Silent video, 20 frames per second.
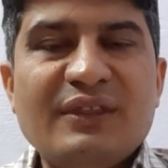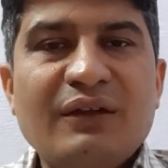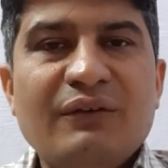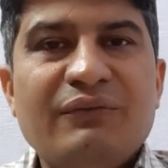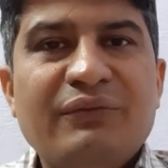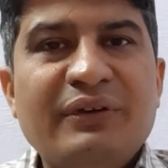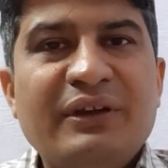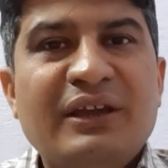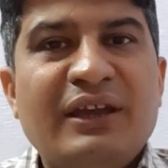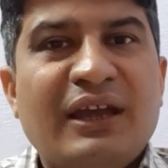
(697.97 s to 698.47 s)

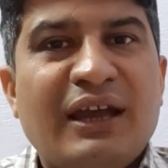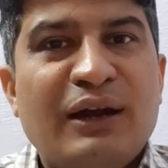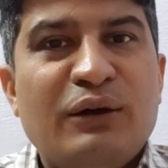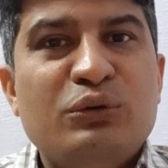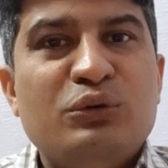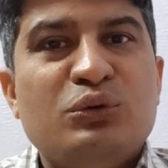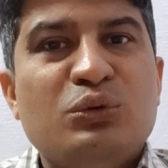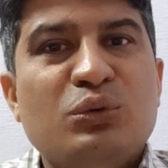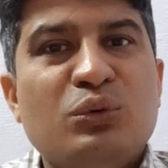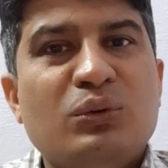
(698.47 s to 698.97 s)
we
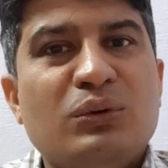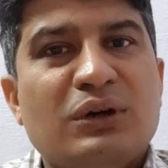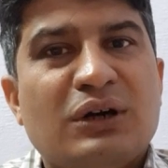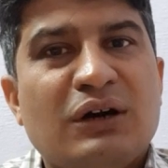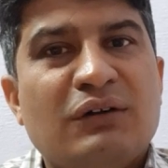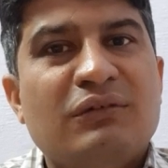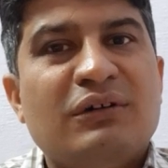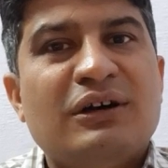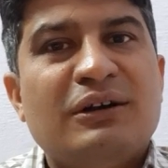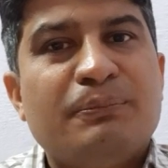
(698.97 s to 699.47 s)
have to
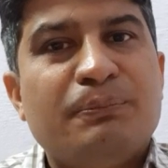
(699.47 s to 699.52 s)
cover